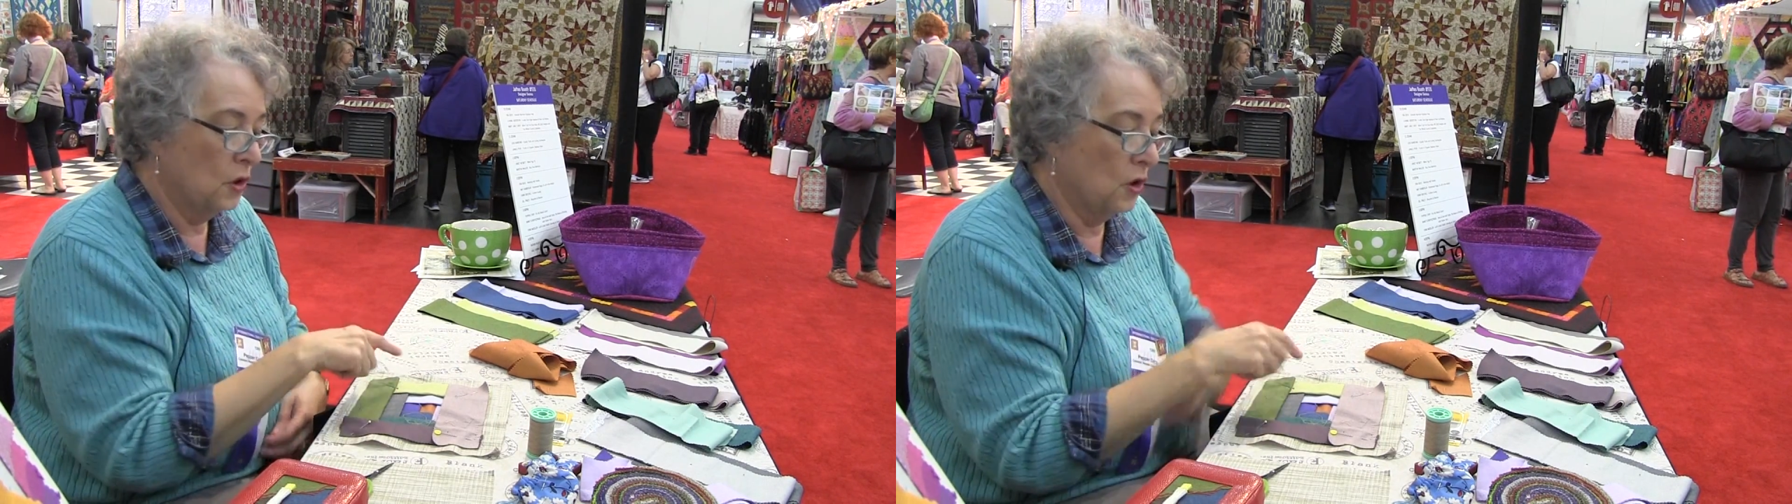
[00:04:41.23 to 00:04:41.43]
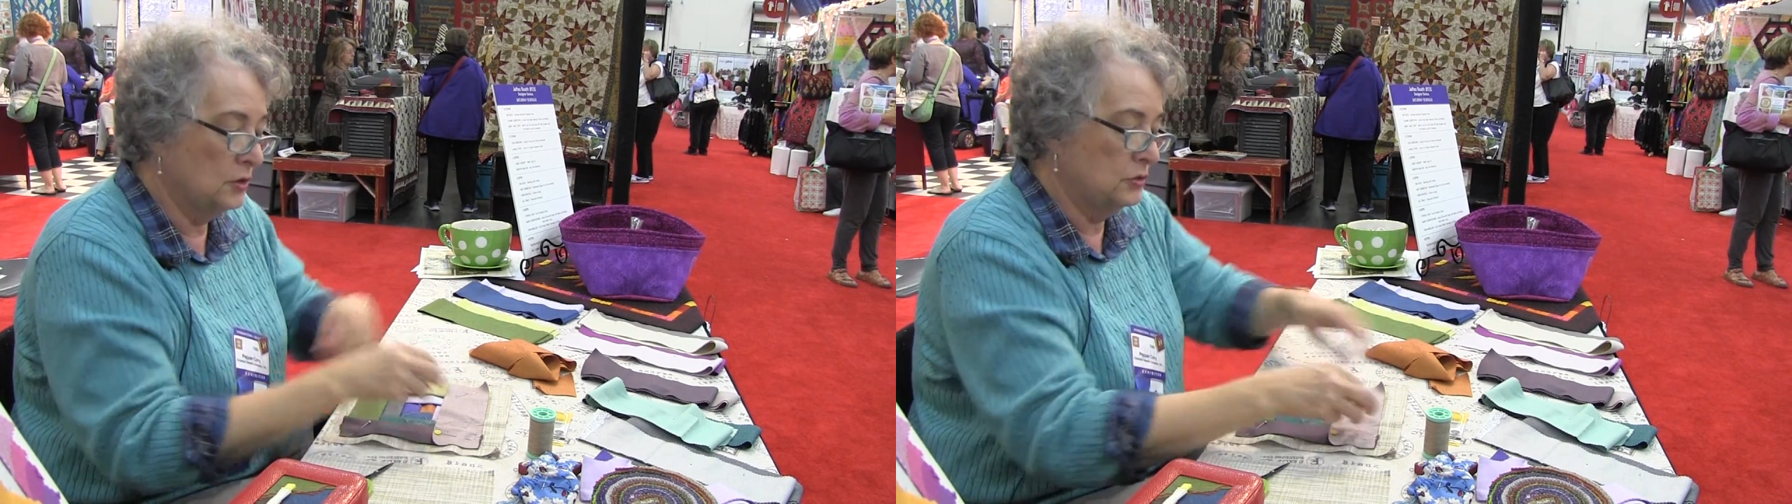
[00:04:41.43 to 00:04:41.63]

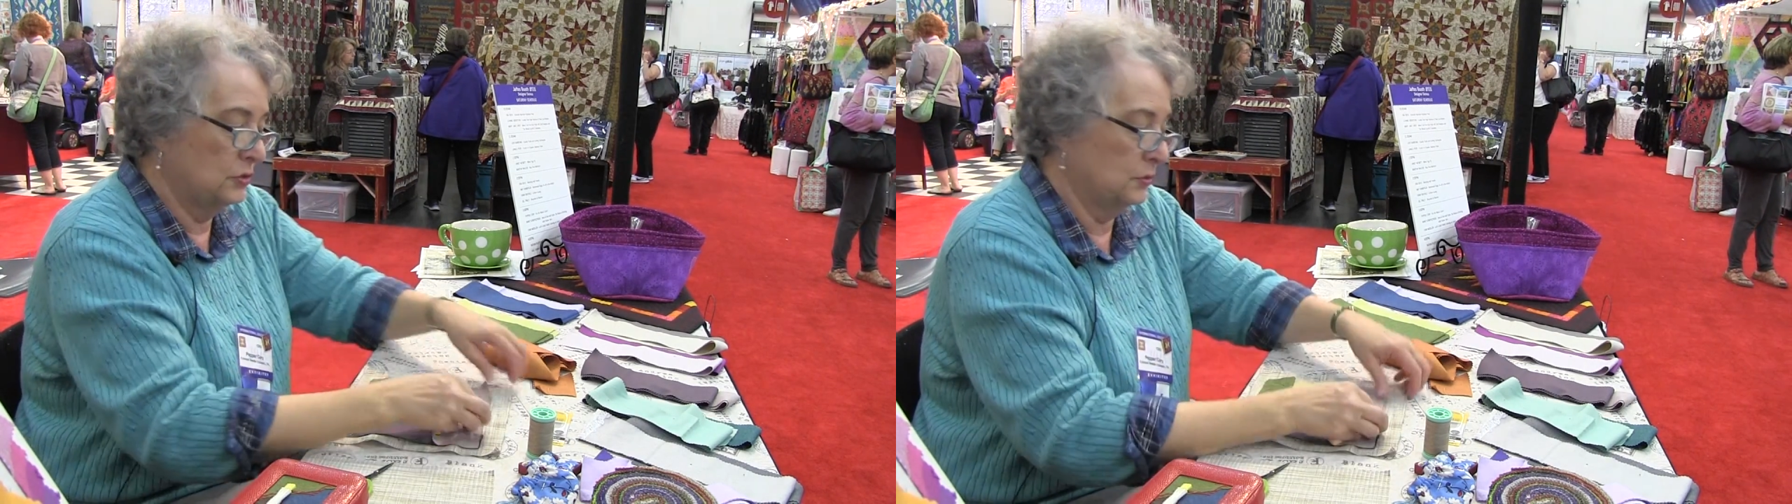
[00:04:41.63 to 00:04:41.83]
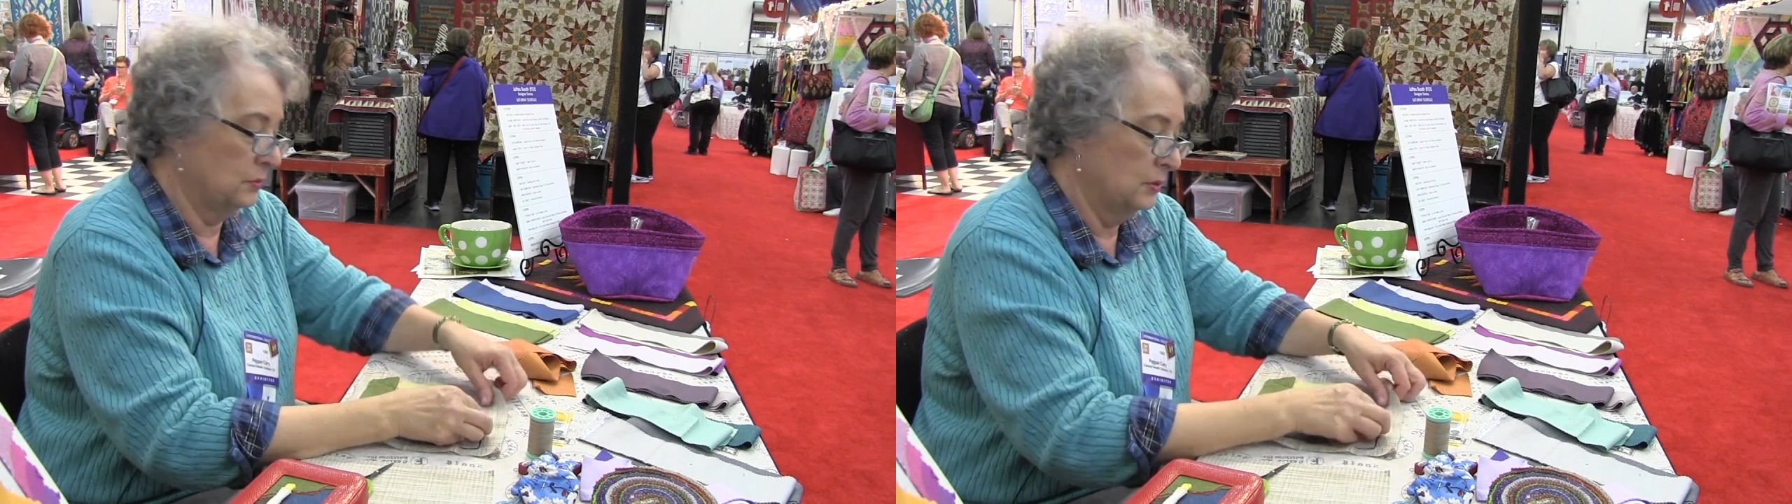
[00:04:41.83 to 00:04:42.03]

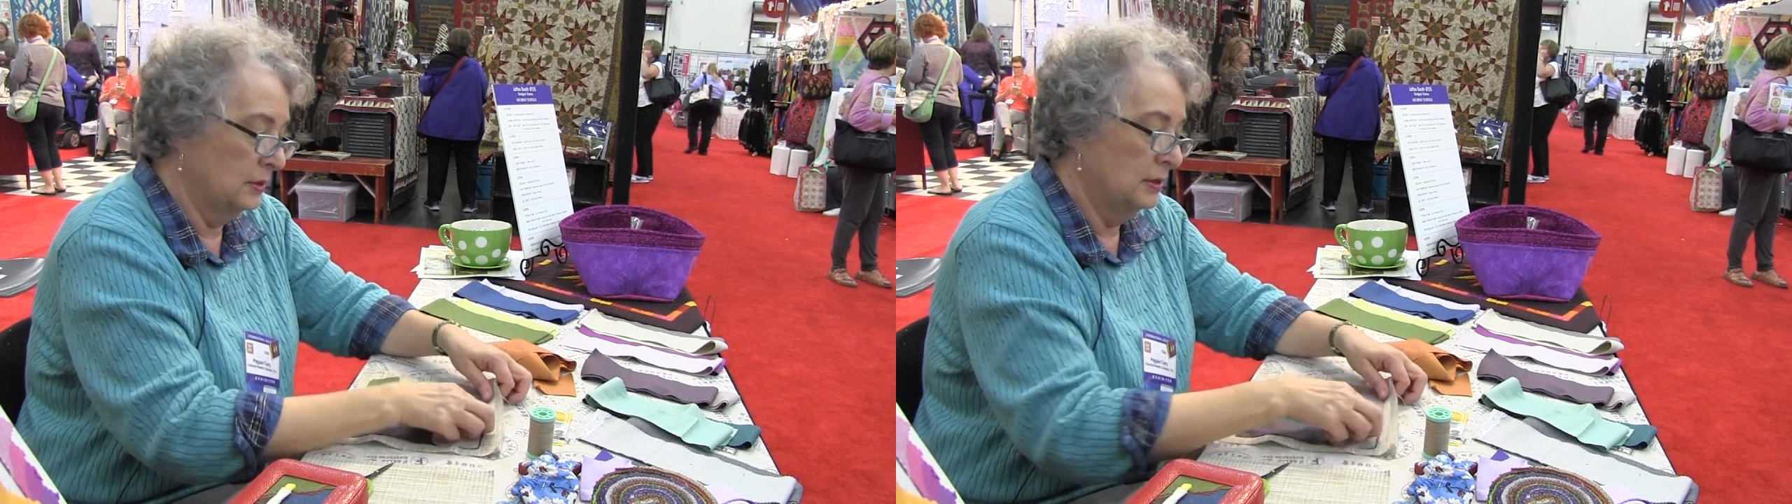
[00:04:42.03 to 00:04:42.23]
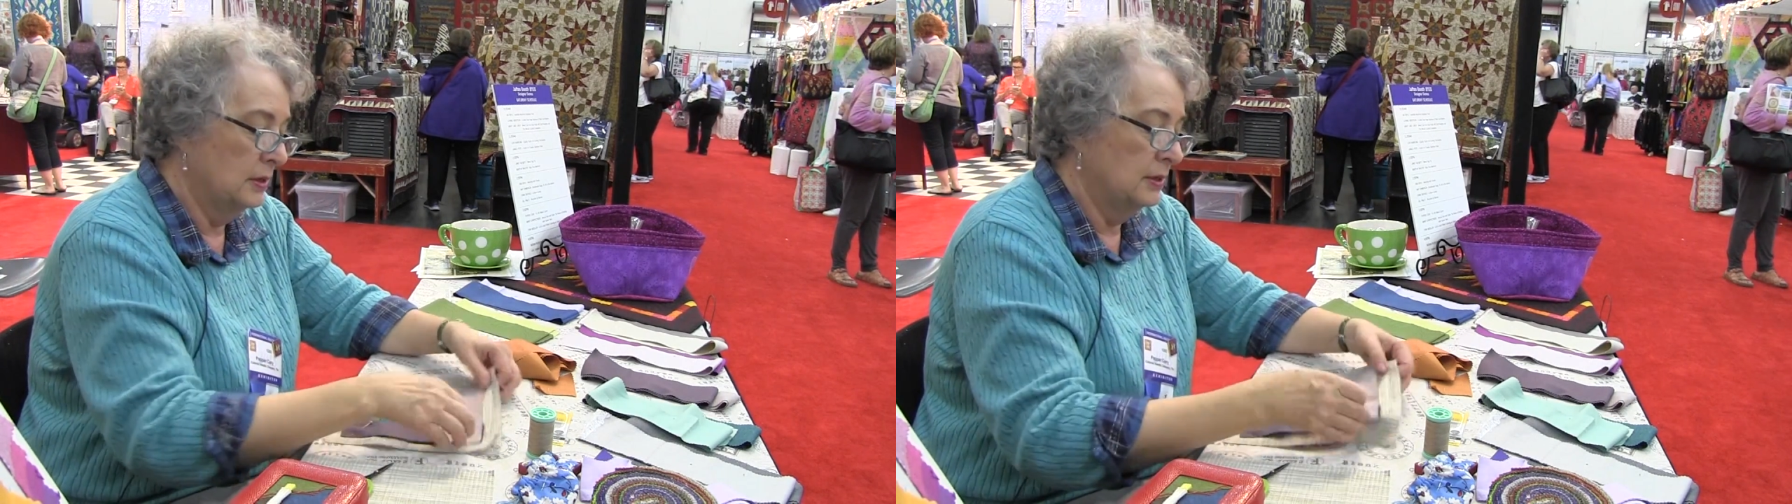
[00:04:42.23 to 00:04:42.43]
onto
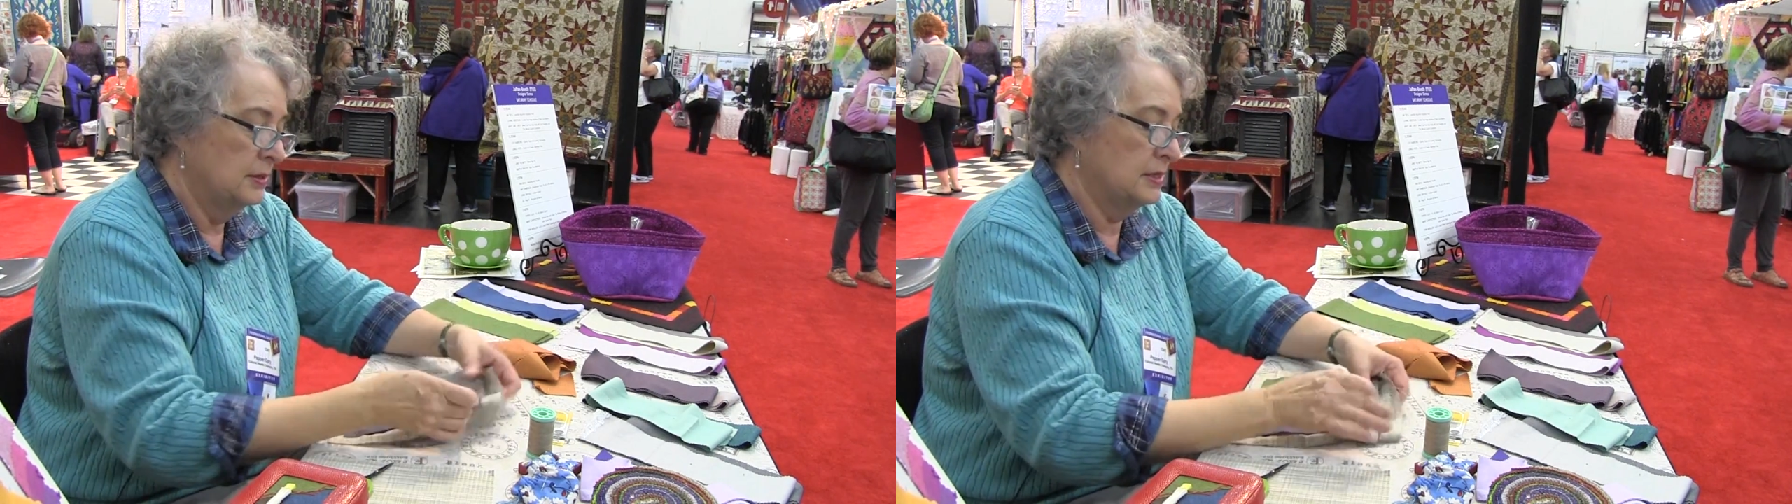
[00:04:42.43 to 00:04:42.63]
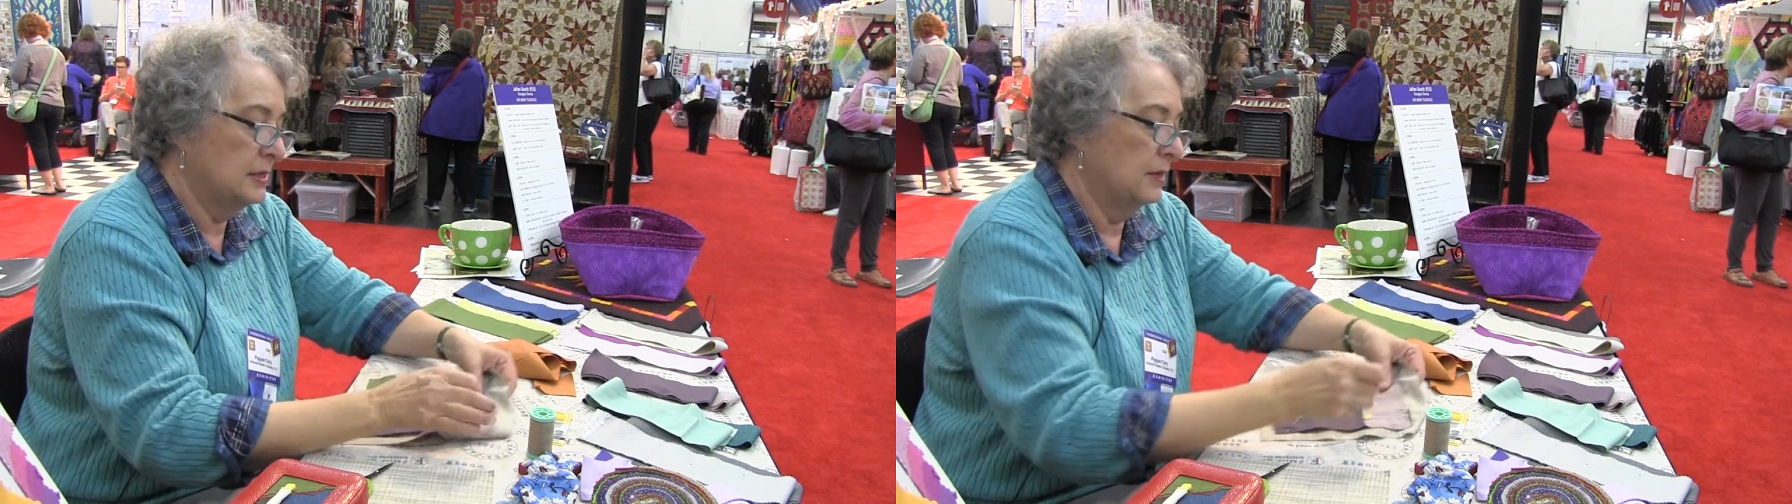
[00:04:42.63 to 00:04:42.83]

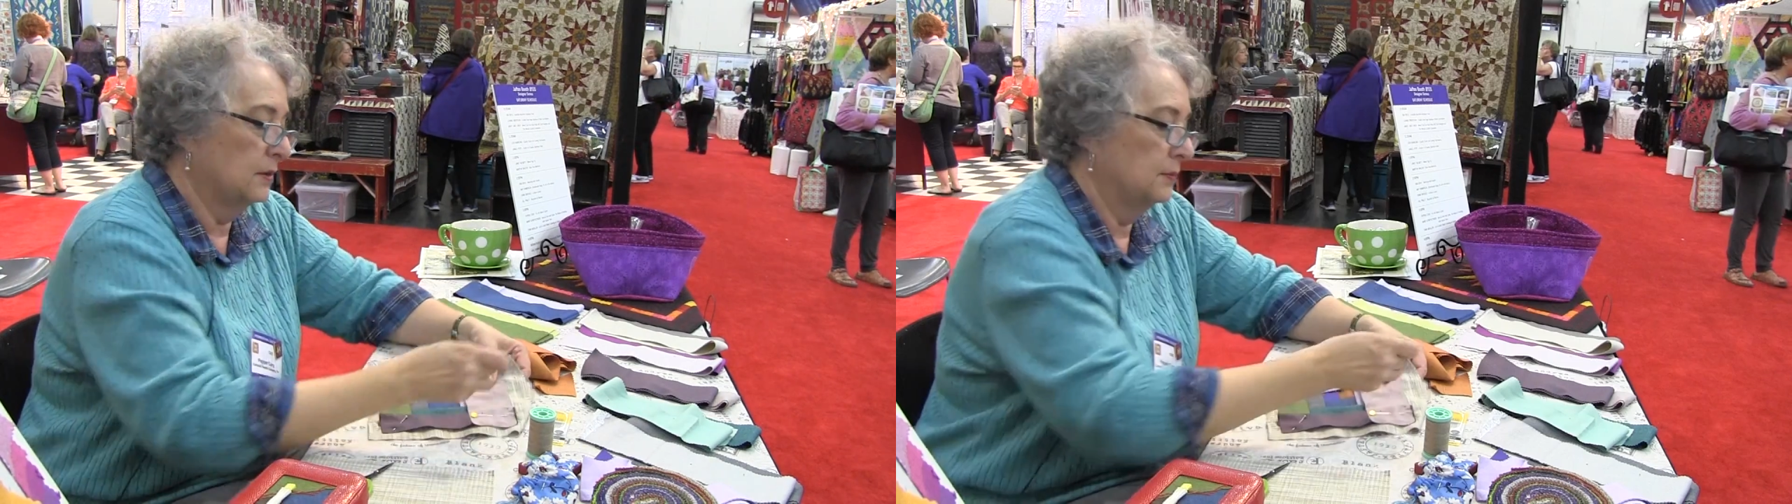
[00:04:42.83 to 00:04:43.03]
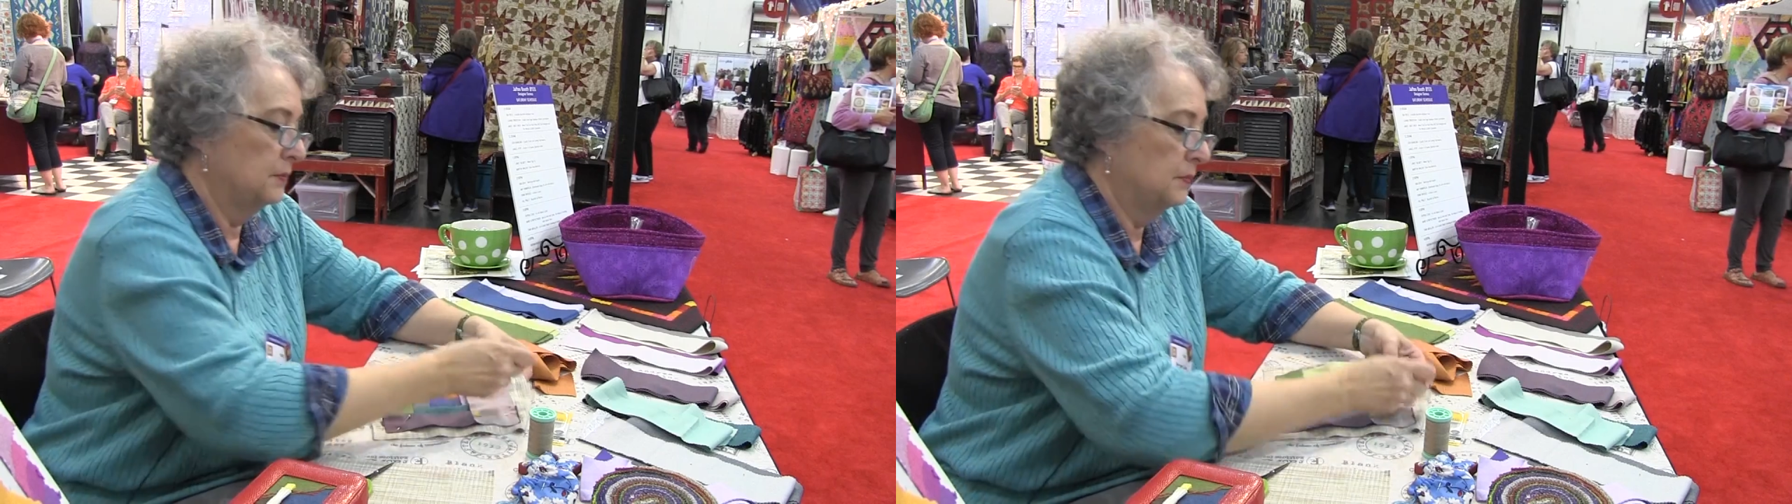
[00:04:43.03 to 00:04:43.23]
the center.